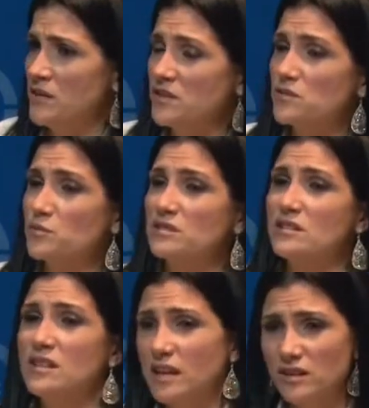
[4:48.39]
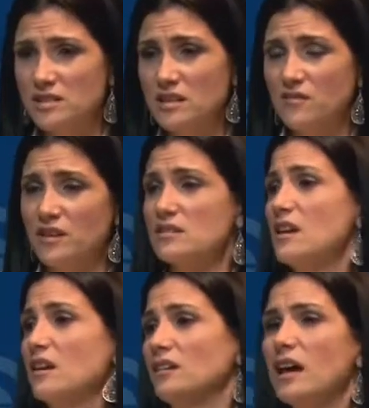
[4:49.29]
And this was the narrative, that
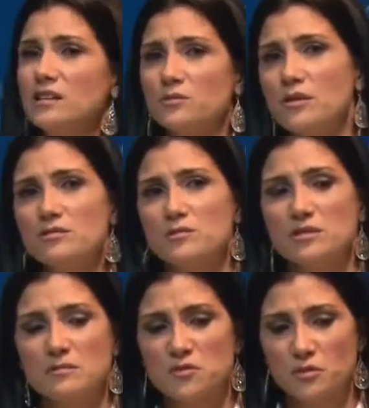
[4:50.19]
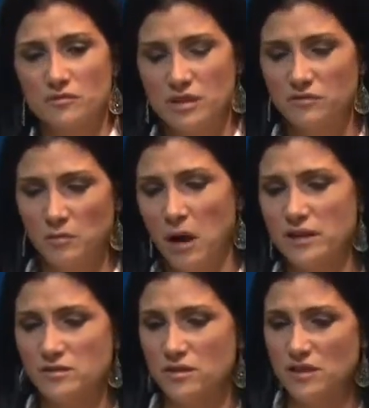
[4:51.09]
Lila Rose was some sort of evil
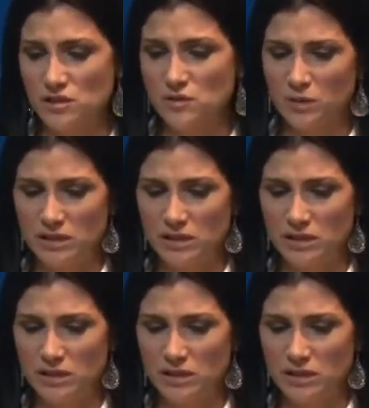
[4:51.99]
monster that just